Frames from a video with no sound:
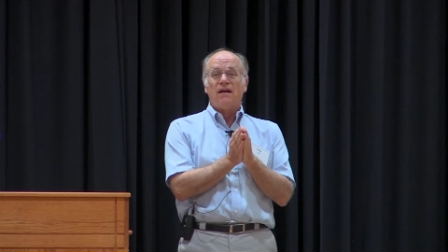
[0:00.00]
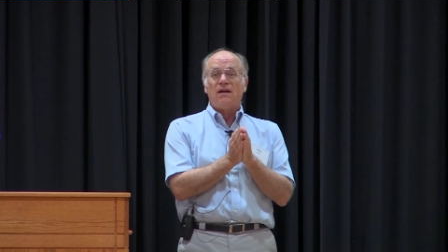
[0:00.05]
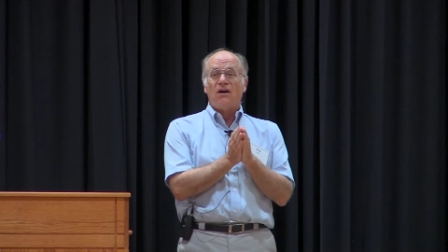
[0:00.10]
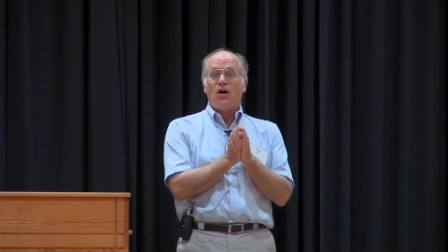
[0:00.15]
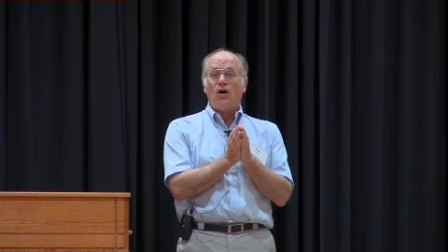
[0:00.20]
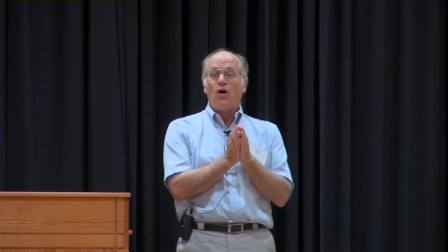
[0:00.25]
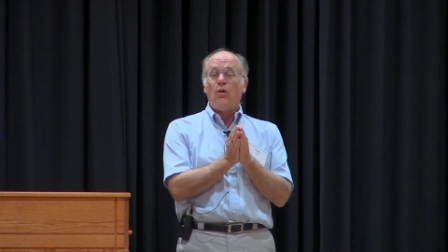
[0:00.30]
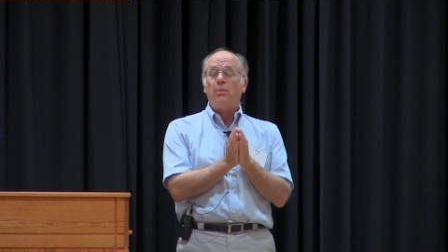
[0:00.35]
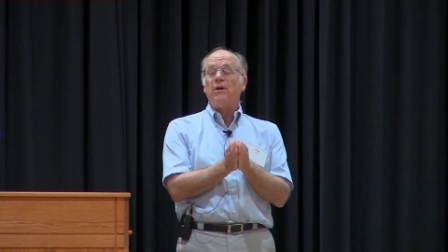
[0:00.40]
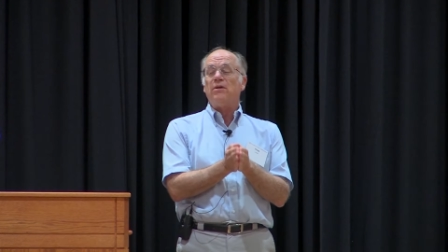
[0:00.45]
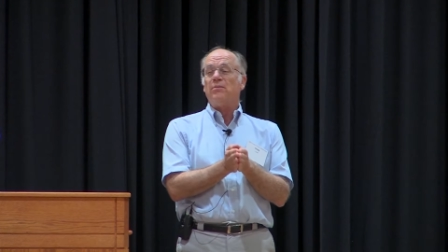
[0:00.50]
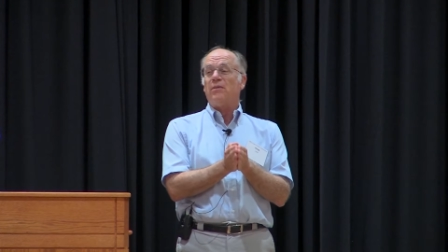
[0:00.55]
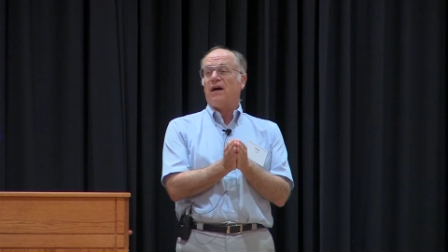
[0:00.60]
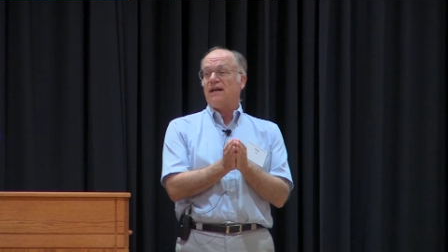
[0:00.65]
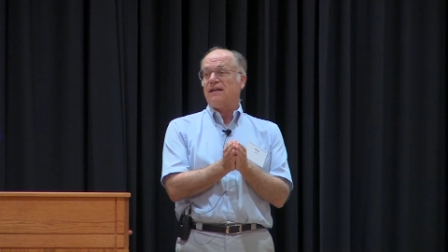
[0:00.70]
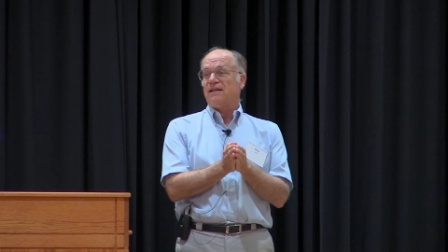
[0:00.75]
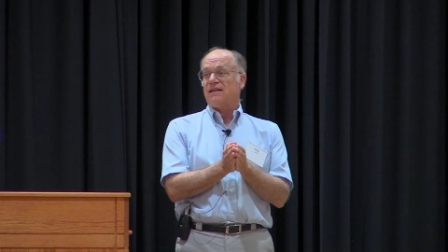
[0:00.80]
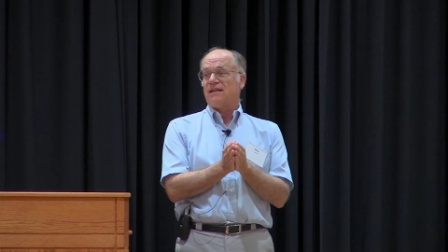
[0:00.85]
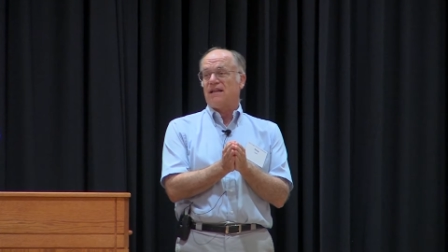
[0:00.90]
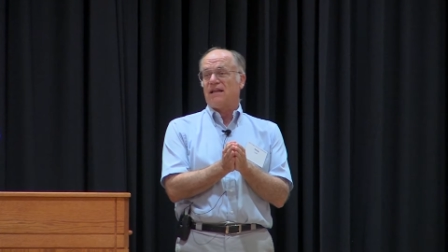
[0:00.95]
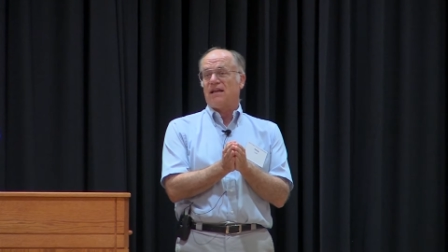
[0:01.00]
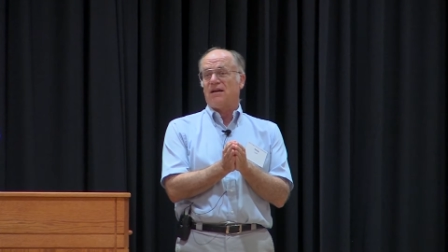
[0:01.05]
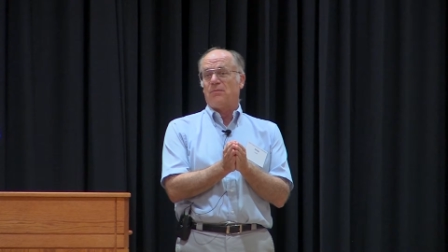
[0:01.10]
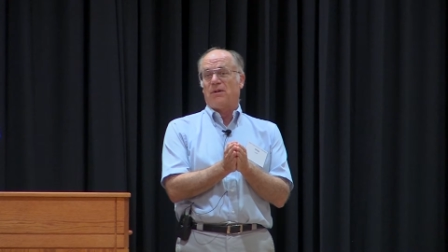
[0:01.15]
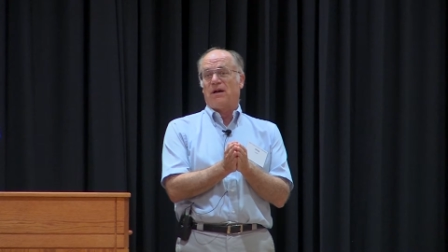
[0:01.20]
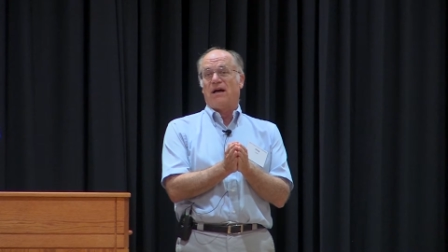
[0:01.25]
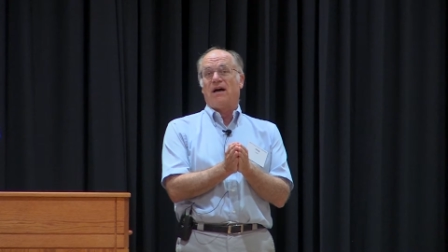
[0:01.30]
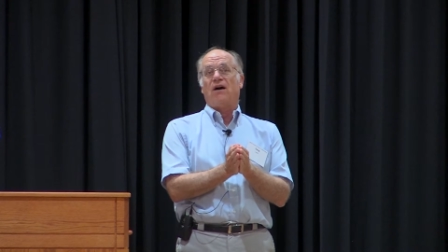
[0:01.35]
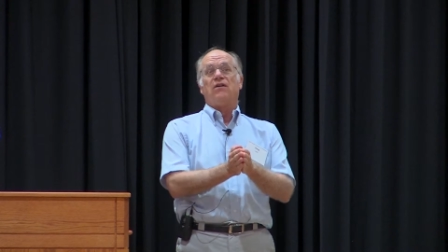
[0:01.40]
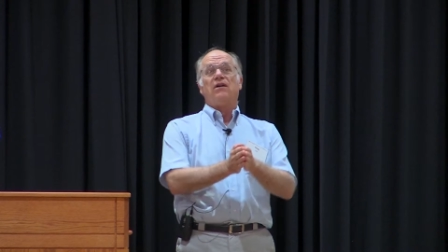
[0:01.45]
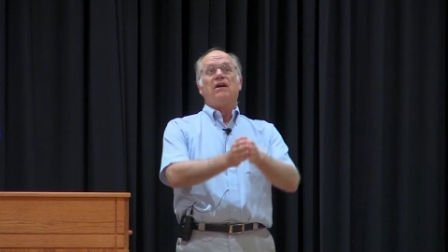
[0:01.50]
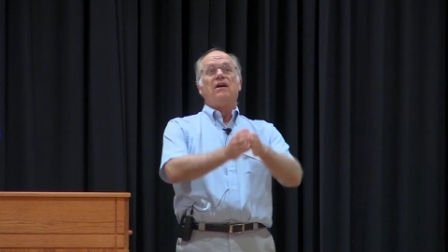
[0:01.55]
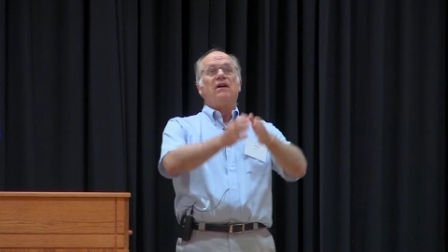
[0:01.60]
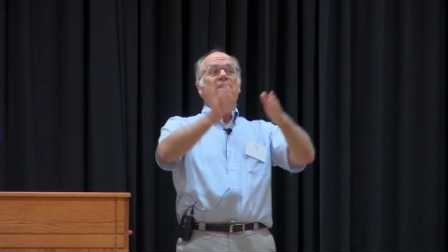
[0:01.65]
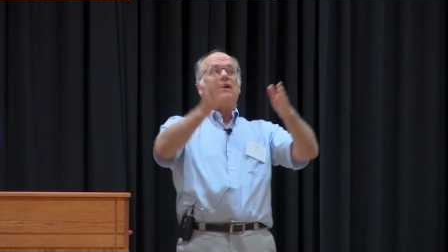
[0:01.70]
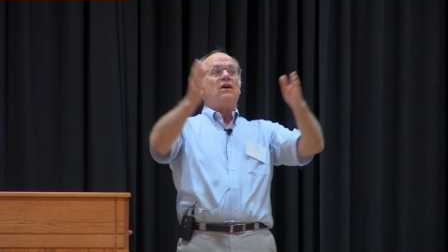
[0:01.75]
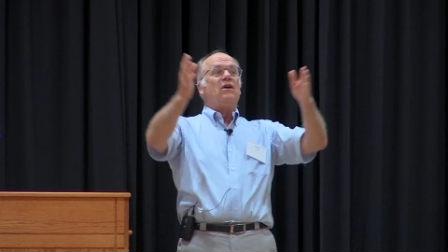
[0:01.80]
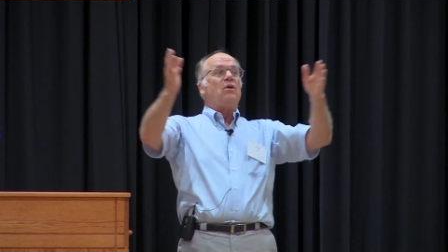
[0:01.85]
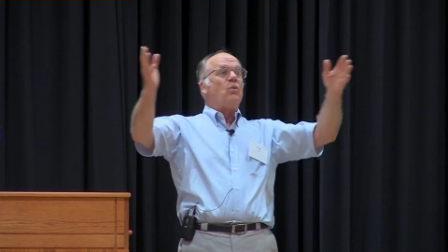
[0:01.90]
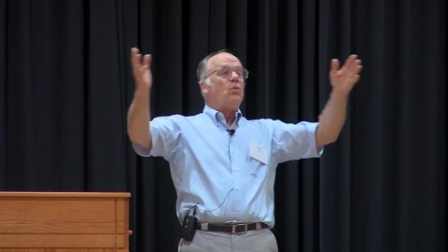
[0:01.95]
open-mindedly about
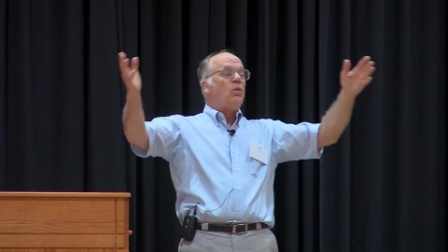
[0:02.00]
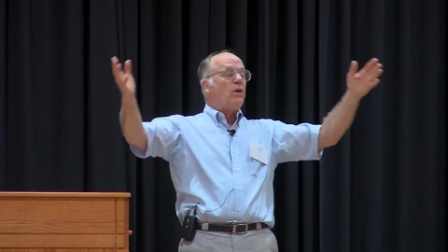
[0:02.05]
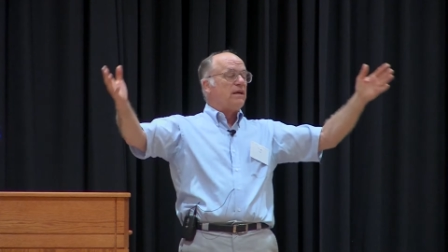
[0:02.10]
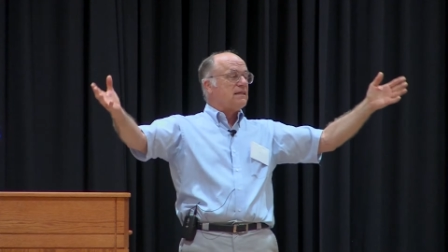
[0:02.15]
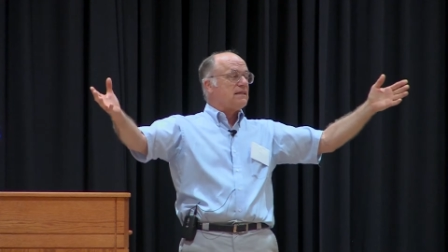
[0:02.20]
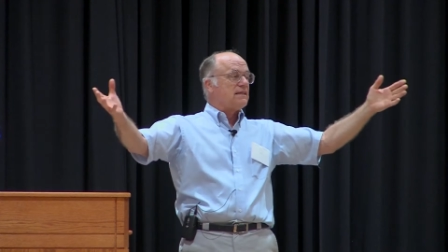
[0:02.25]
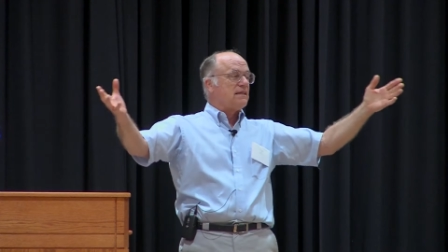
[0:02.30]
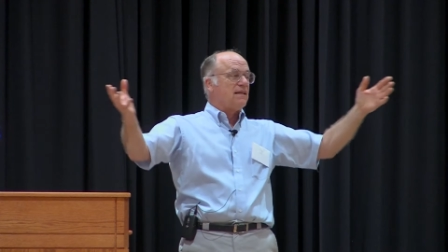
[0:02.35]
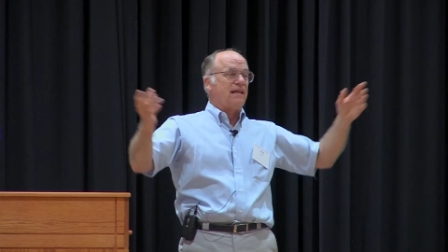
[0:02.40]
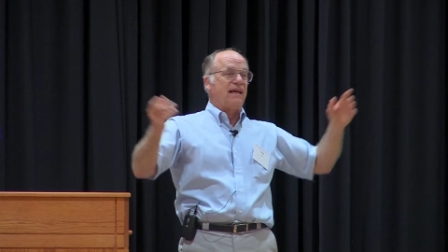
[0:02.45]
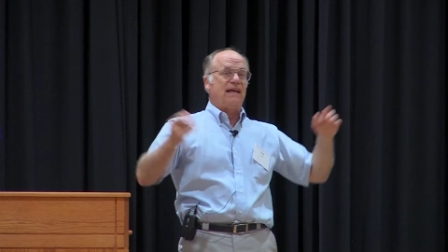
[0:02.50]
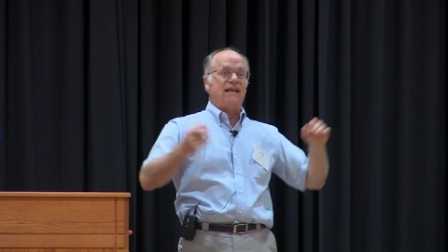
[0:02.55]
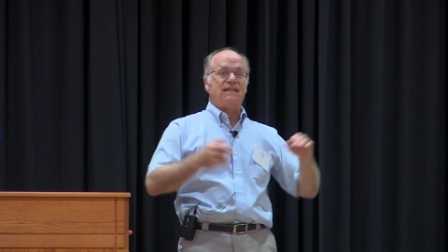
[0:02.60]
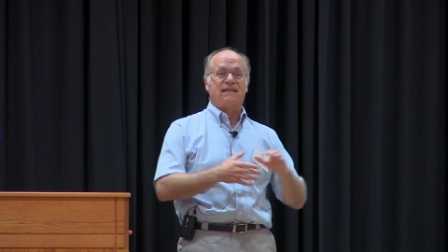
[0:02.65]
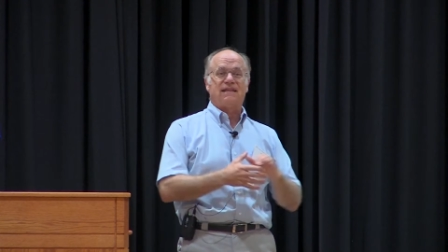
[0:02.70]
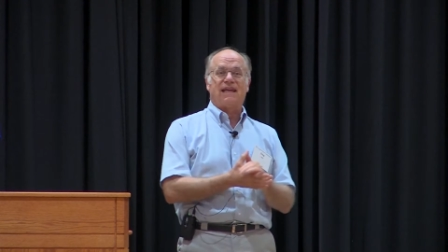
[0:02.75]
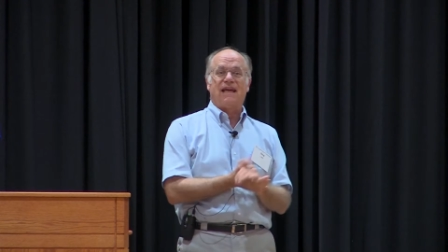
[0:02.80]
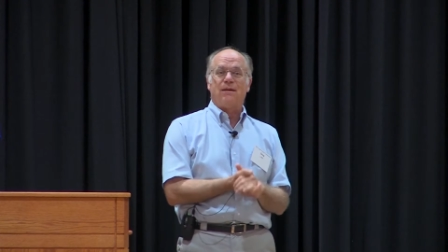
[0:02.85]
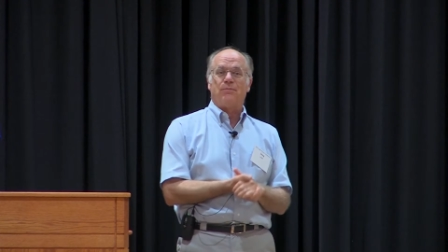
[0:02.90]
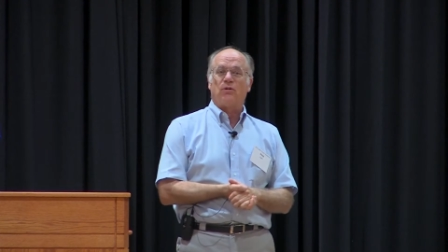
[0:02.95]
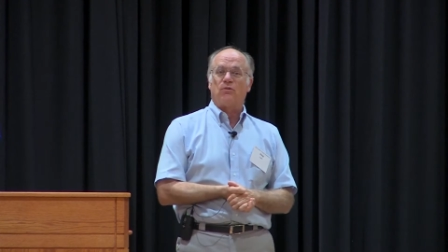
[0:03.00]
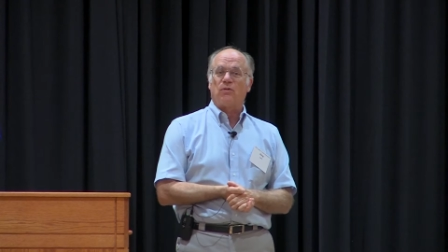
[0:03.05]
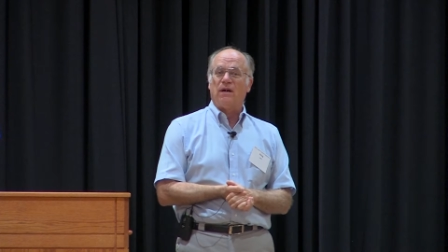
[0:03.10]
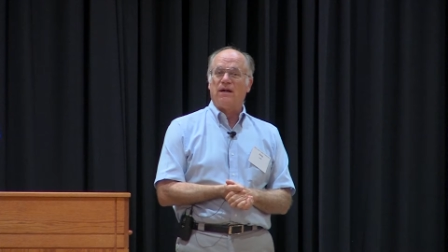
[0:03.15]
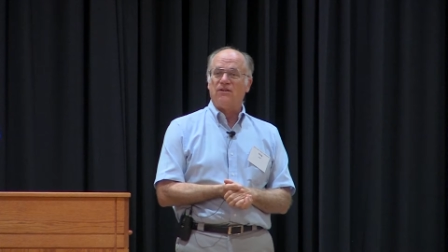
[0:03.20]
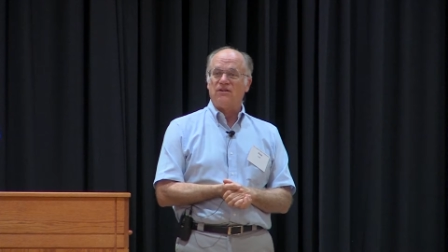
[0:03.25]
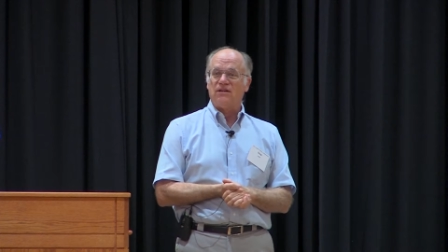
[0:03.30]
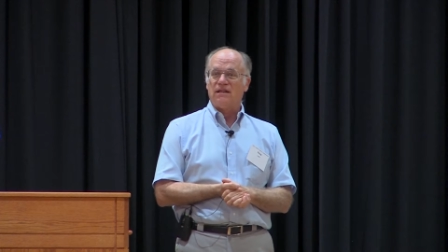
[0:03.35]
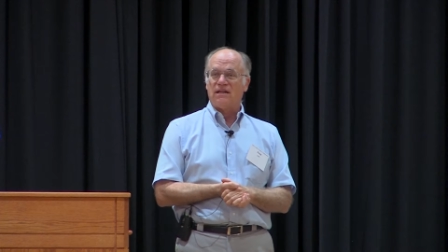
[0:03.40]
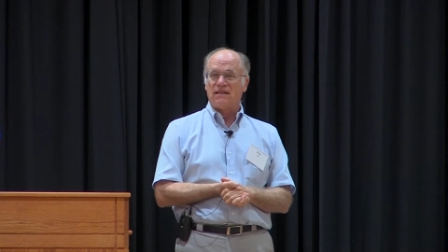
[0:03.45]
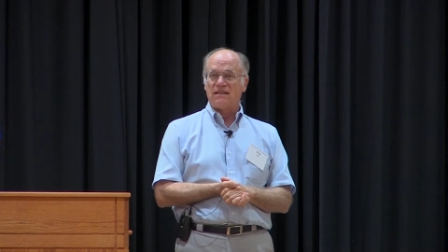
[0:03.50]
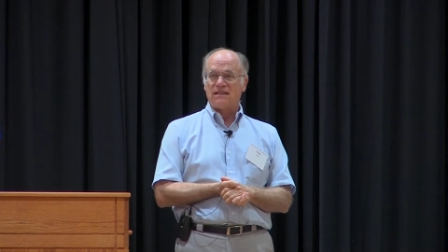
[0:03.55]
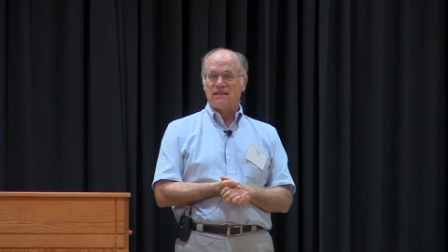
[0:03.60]
what is the landscape around us.